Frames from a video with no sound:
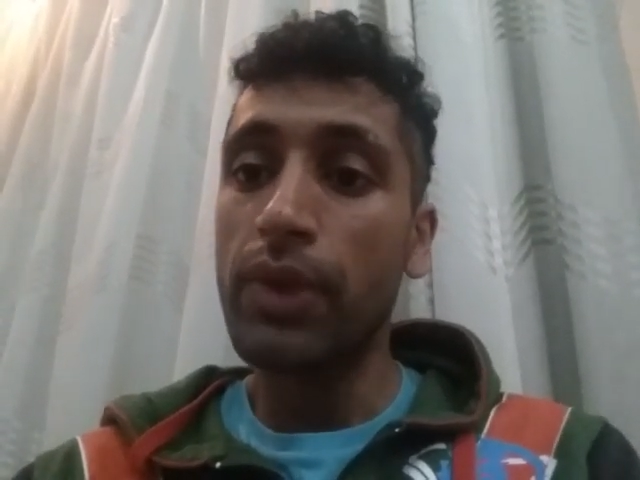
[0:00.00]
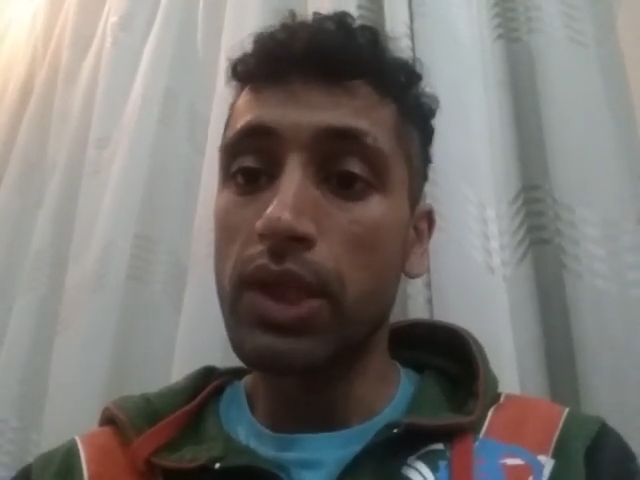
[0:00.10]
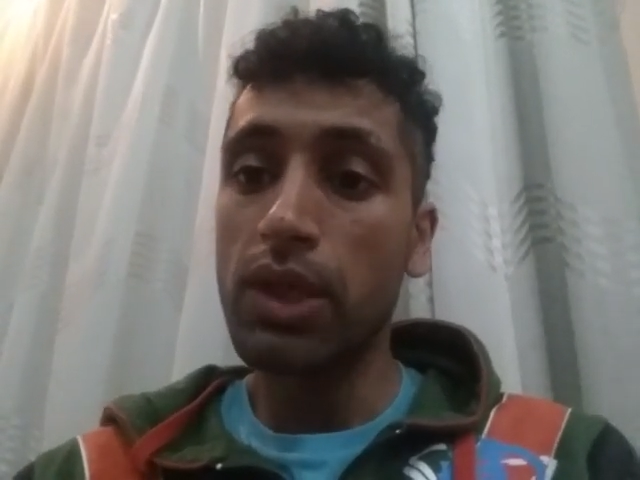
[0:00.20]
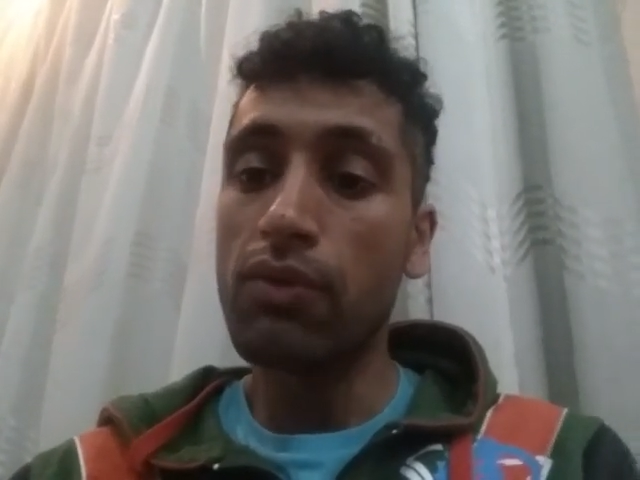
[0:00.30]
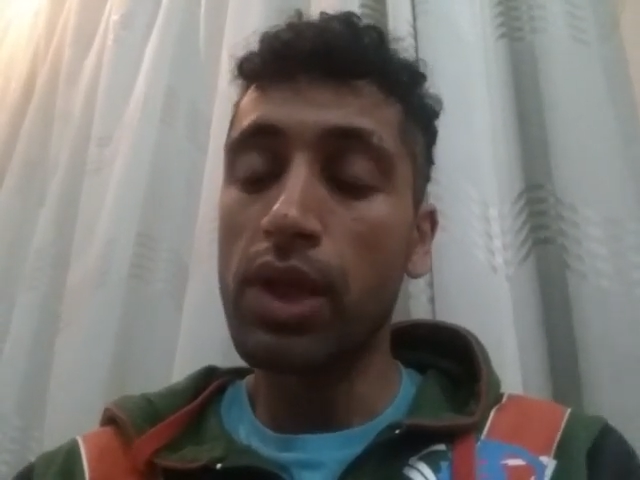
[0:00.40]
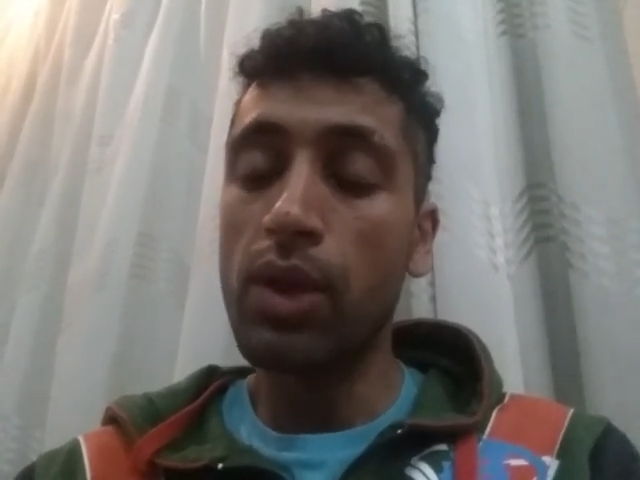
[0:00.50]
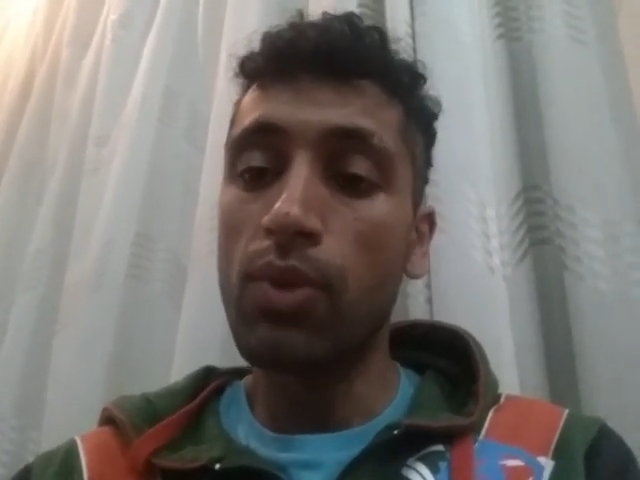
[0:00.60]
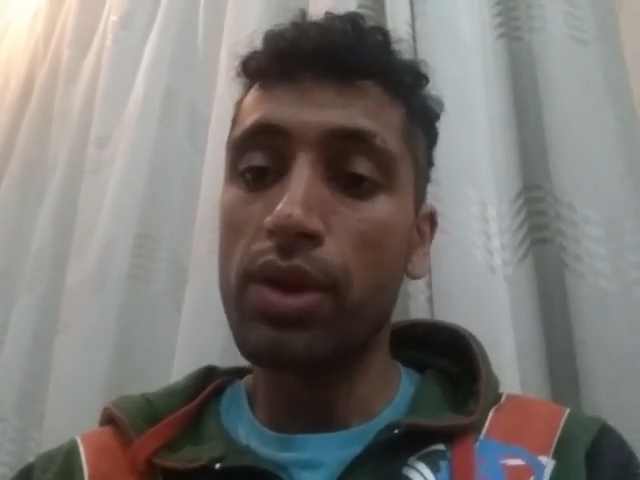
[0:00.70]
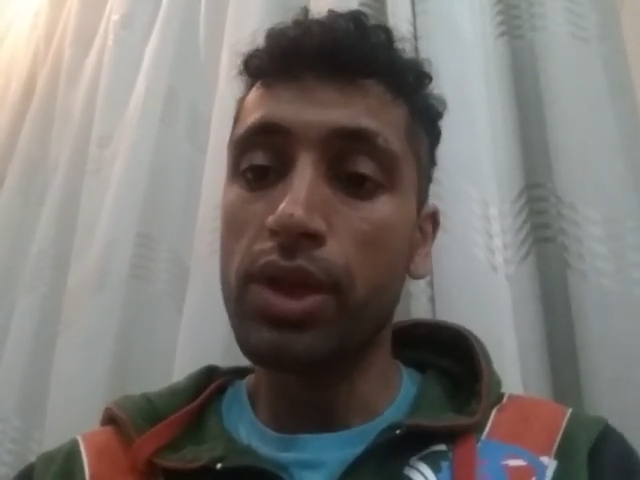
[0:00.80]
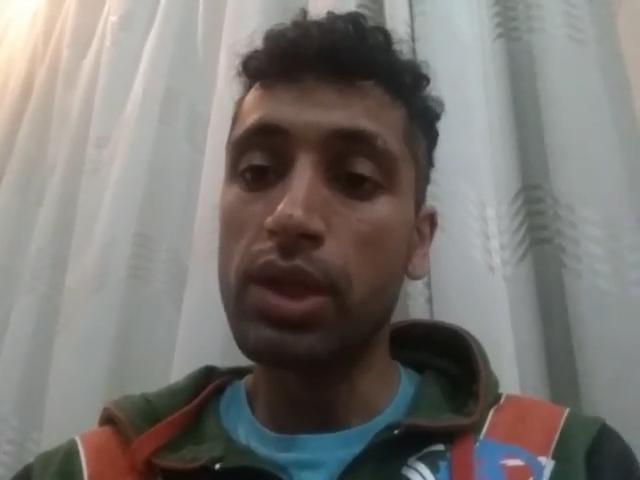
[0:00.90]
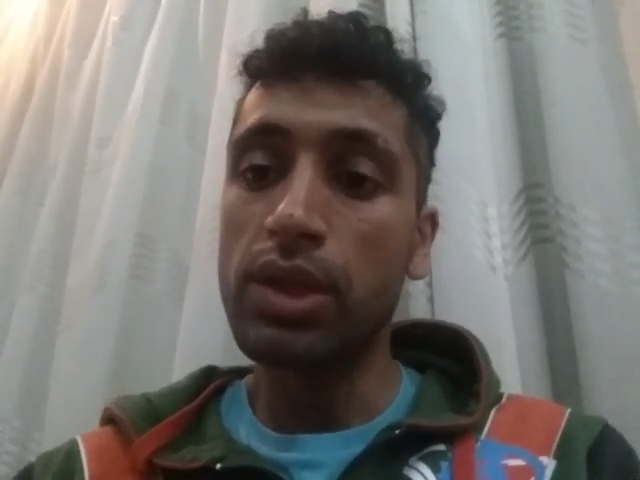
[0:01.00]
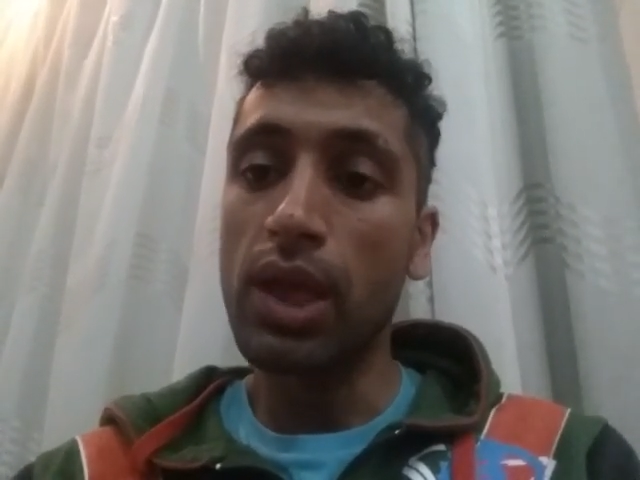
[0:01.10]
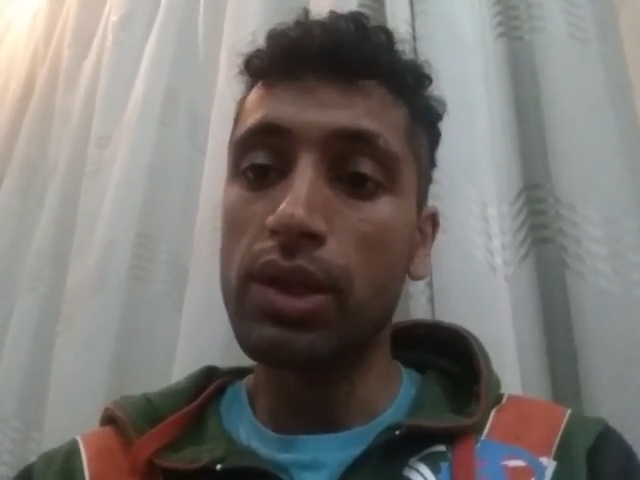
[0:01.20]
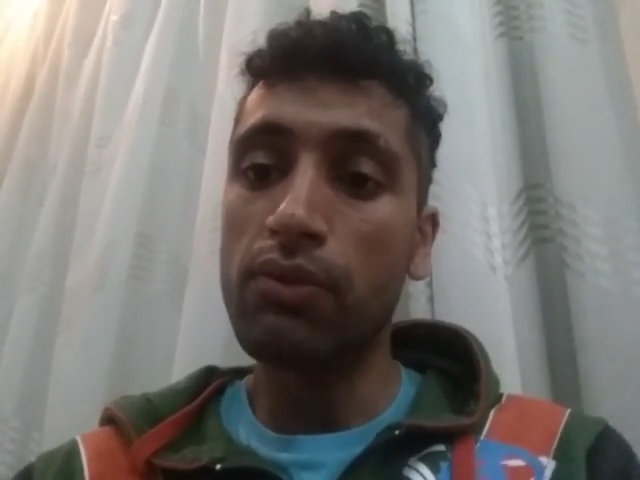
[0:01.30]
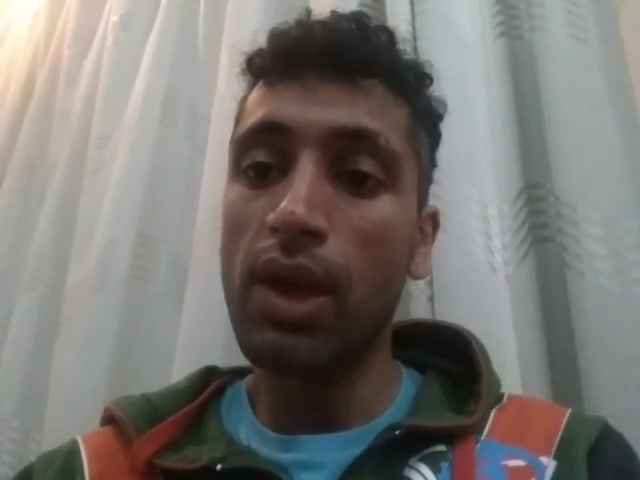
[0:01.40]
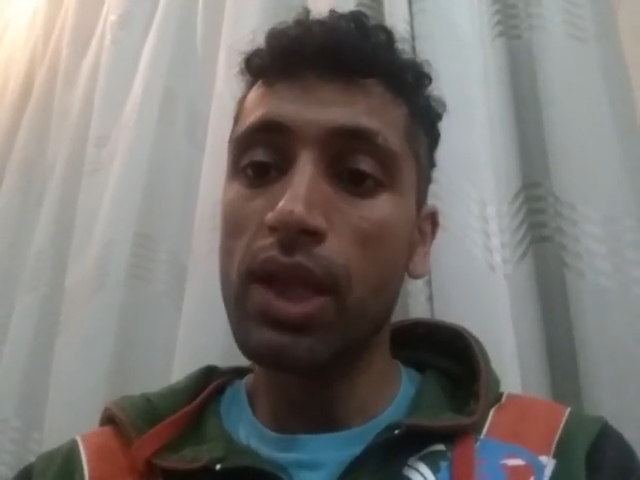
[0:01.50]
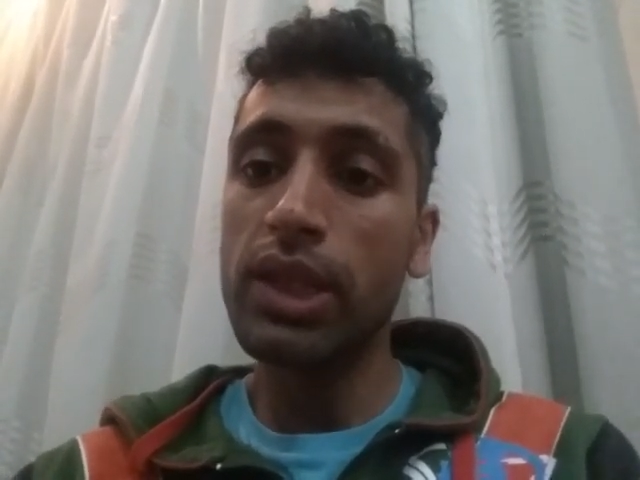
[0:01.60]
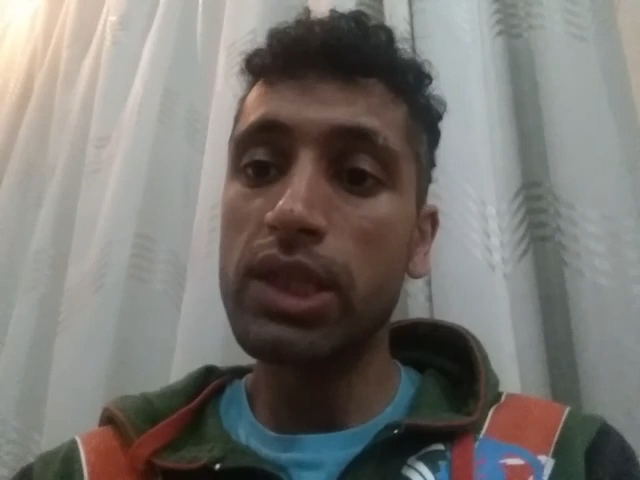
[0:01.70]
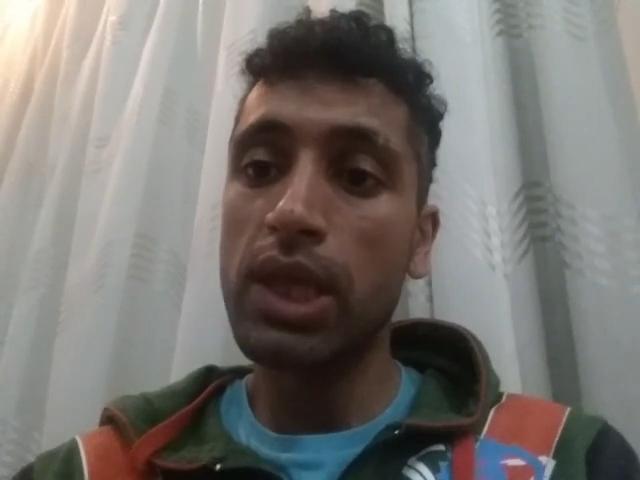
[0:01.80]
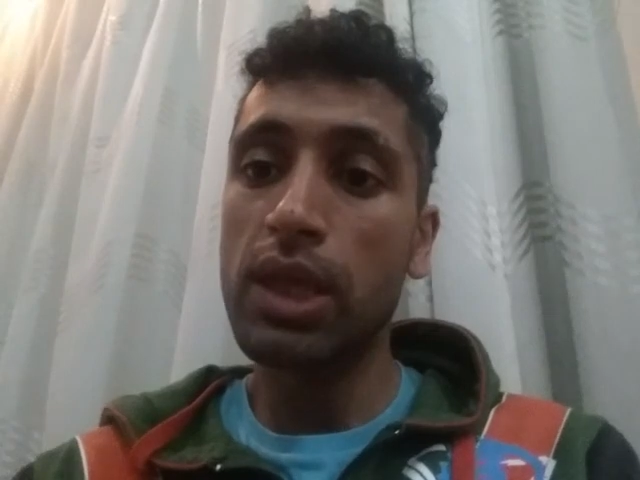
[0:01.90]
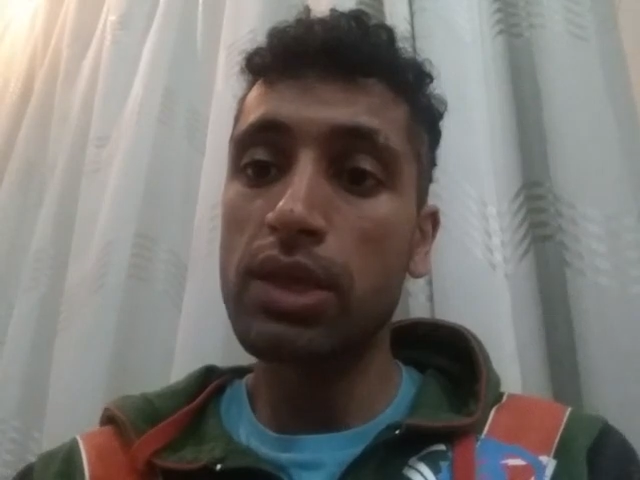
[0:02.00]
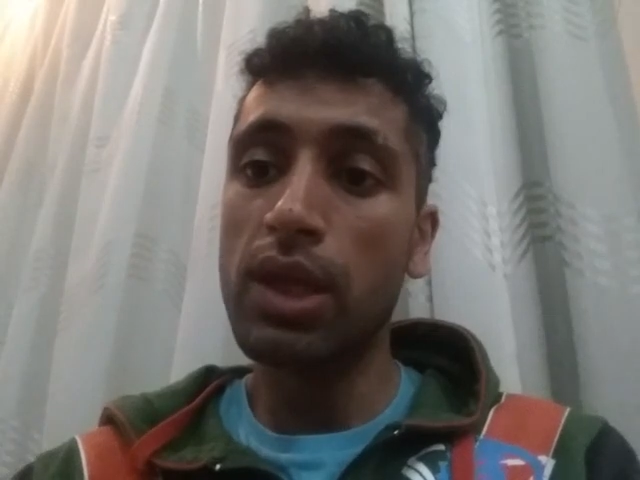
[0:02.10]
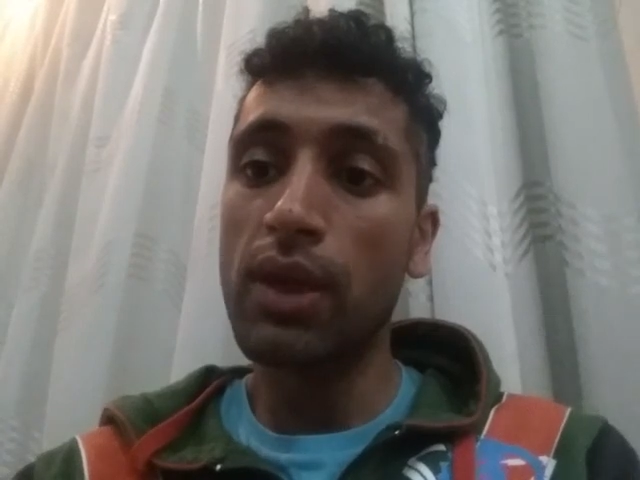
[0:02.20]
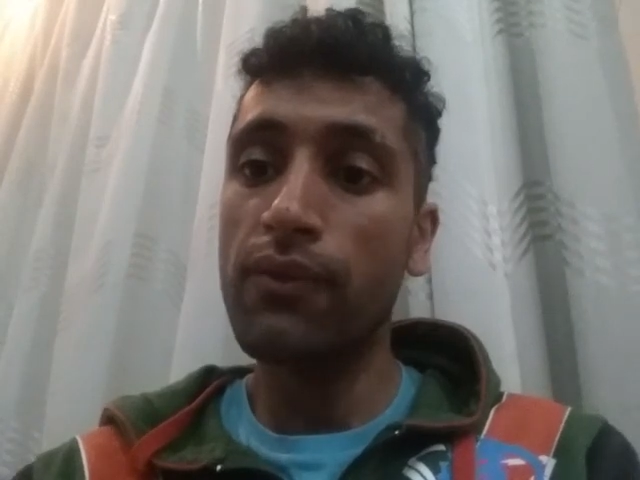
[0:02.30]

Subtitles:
Is it really worth it? And the reality is,